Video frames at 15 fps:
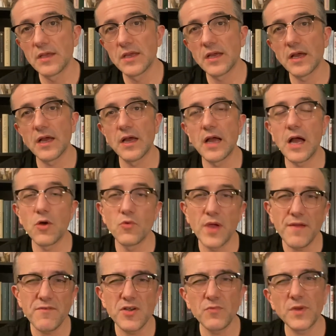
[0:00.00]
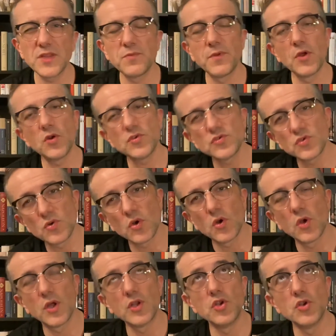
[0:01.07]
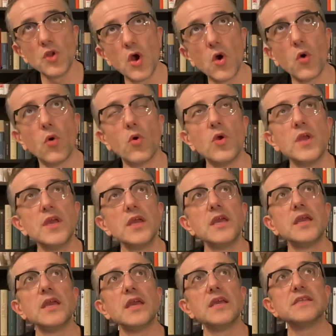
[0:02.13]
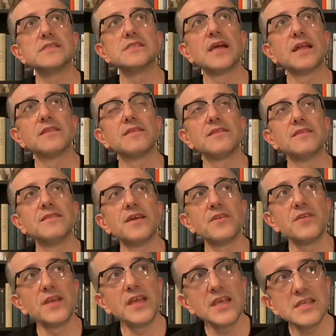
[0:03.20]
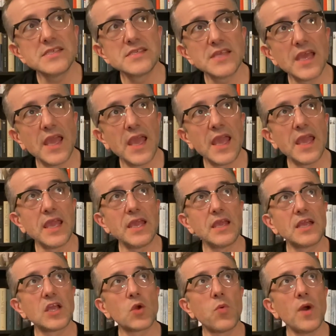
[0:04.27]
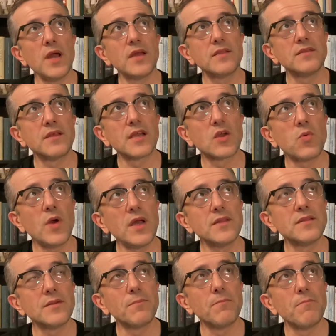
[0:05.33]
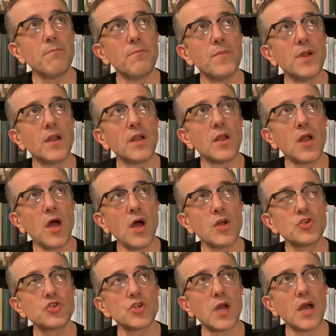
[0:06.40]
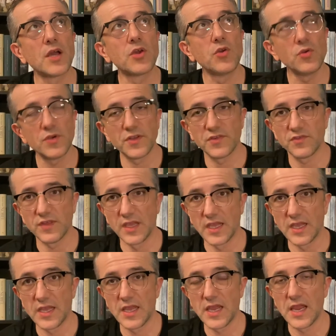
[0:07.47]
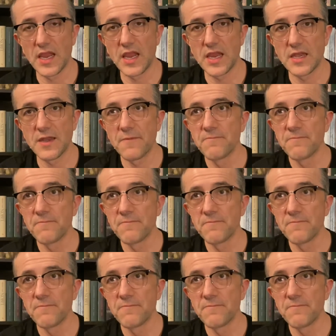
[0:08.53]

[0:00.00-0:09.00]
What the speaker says: However, what we also know is that there is a quite a large accuracy in